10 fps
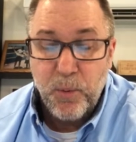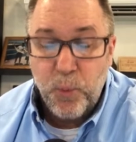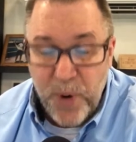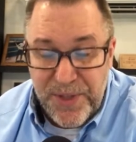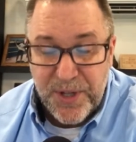
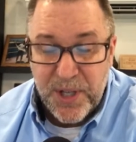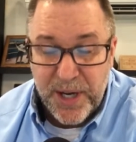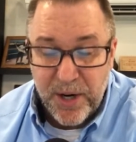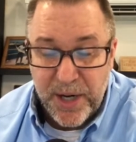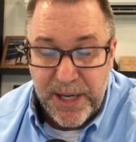With
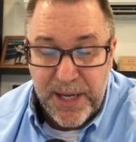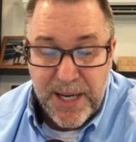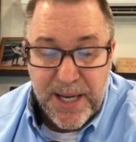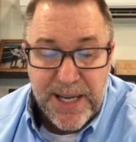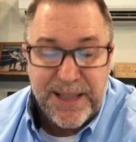clarity,
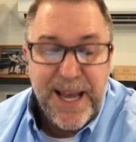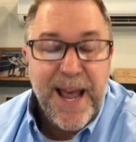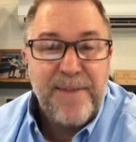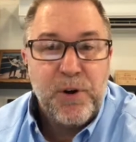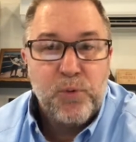they
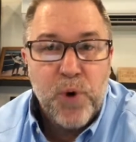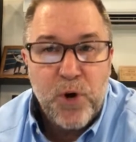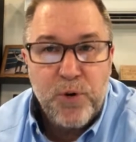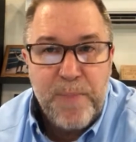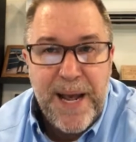have a
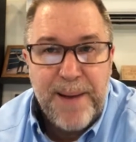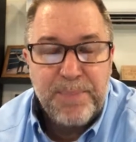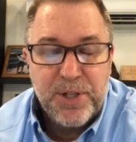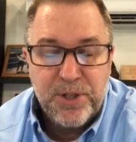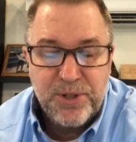roadmap
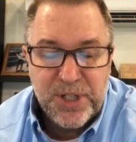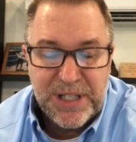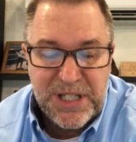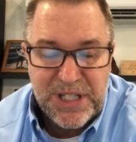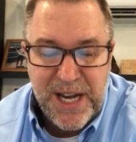to
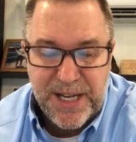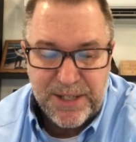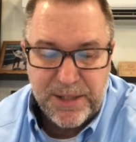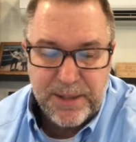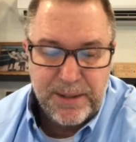
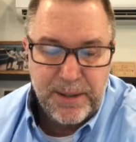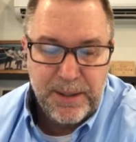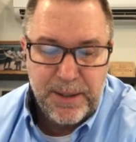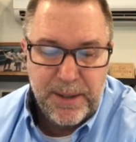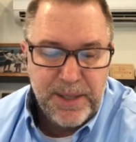success.
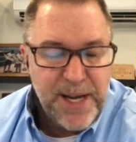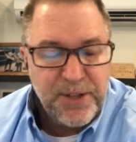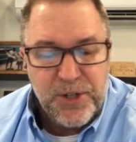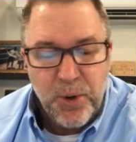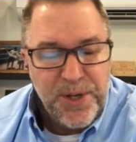Now,
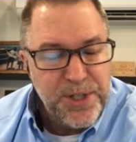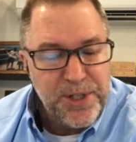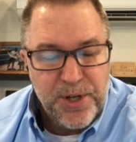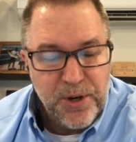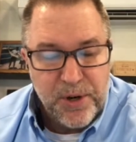the choice
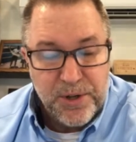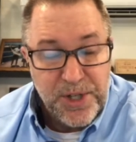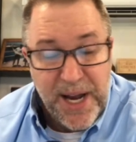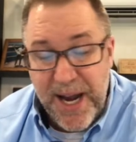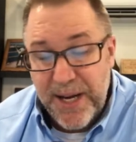is
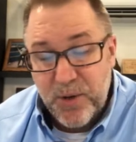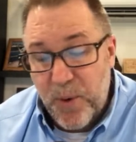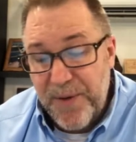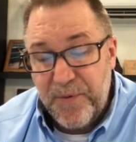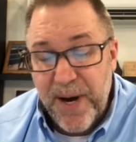yours, and
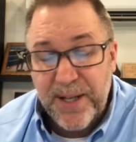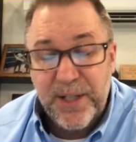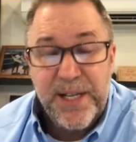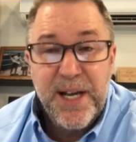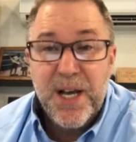quite
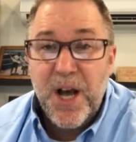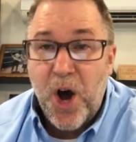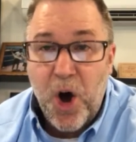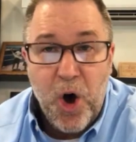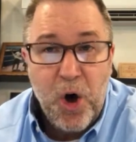frankly,
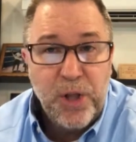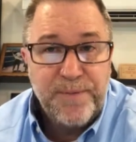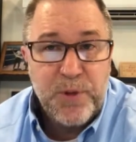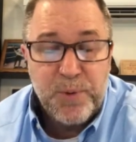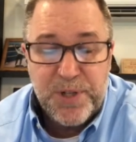all
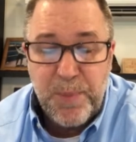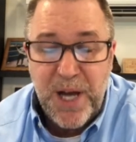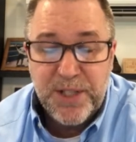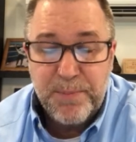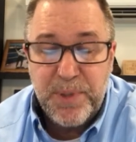of the
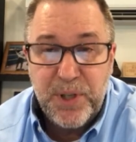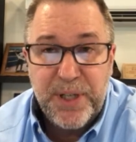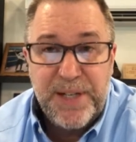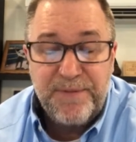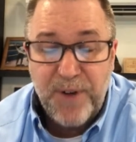
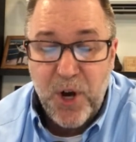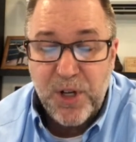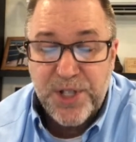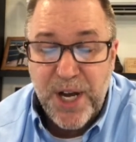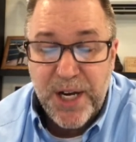responsibility
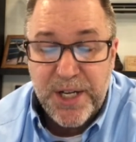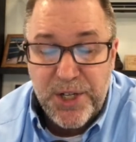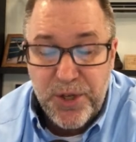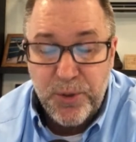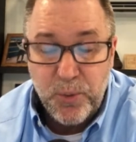falls on
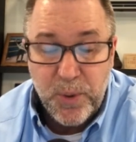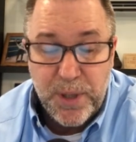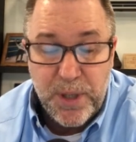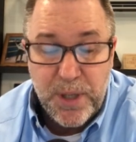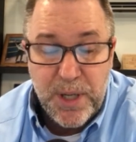you.
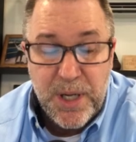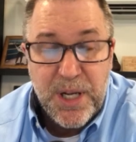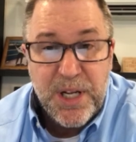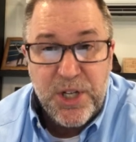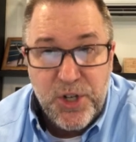
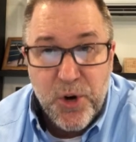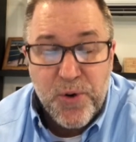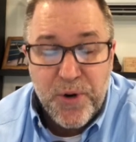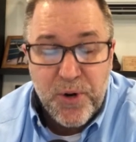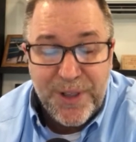You're
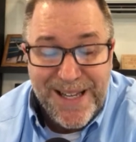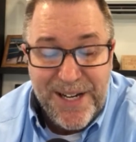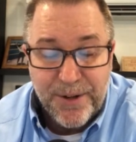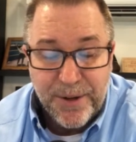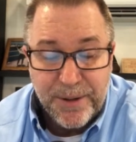their
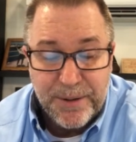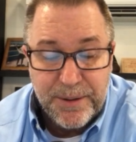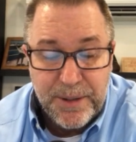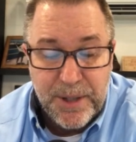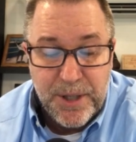leader.
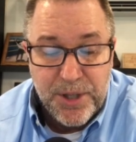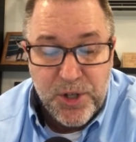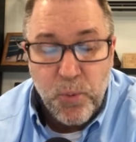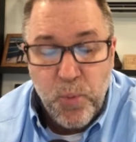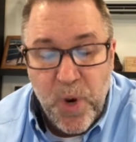
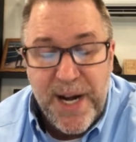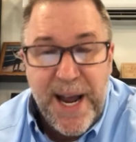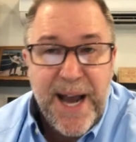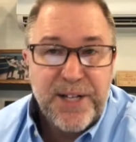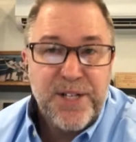So what
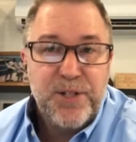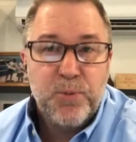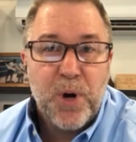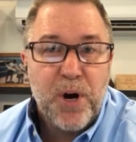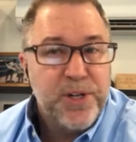actions
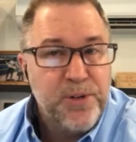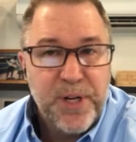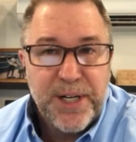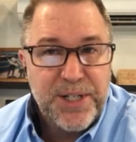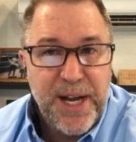are you
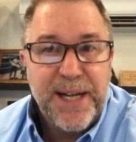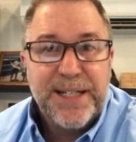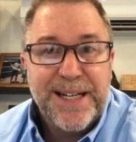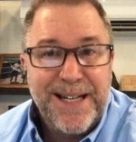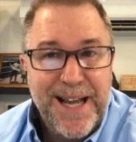going to
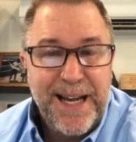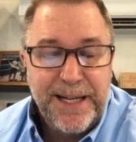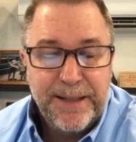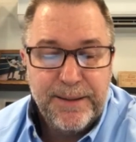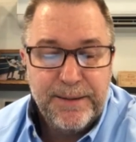take today?